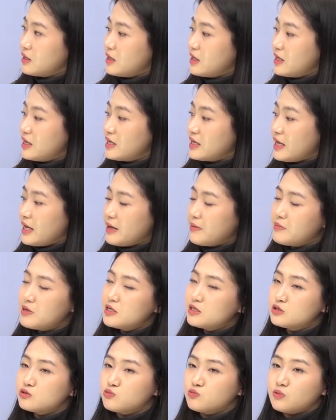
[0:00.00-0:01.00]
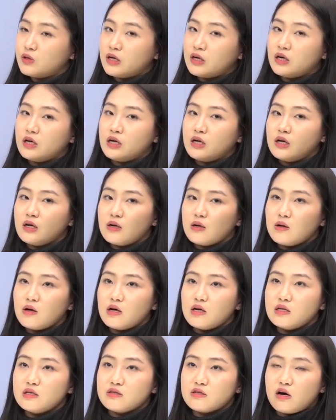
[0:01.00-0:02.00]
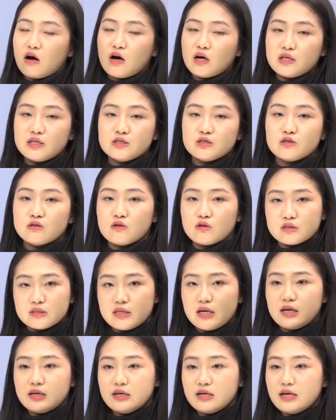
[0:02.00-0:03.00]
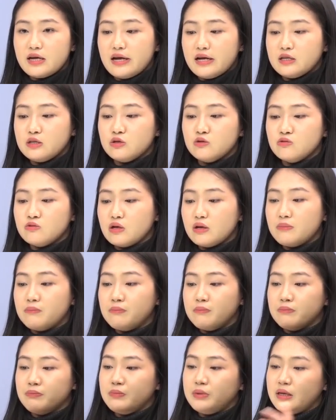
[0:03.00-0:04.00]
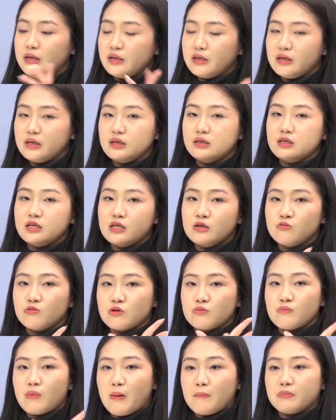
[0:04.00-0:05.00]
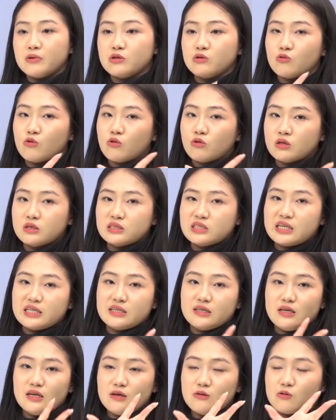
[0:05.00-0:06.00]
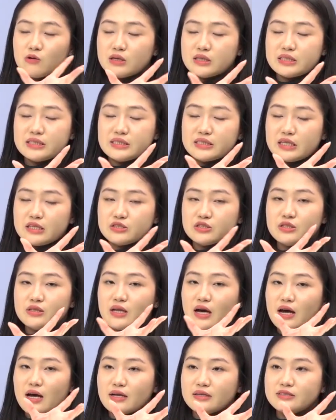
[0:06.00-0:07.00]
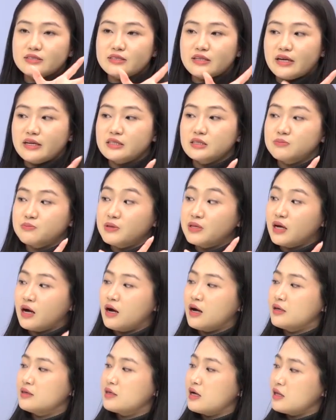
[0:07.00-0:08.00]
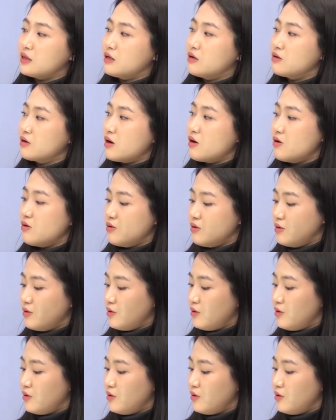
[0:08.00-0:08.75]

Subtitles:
an image where the audience looks at it and you immediately remember the organization that stands behind that logo.